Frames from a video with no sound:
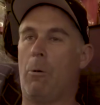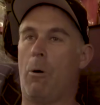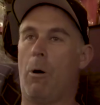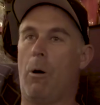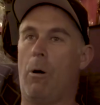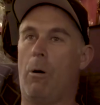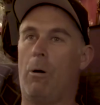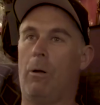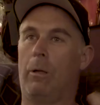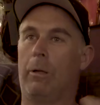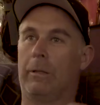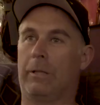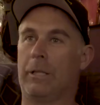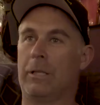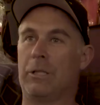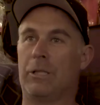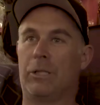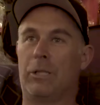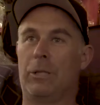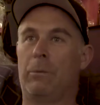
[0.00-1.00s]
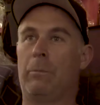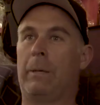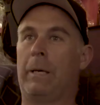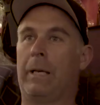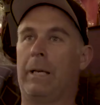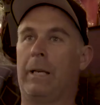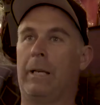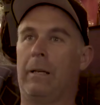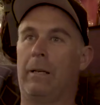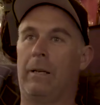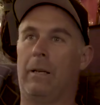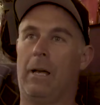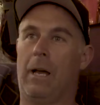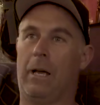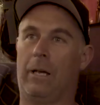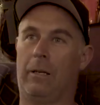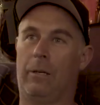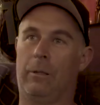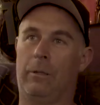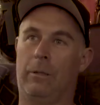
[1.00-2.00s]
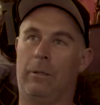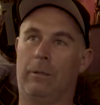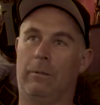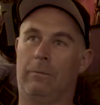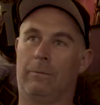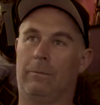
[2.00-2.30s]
all consuming and I couldn't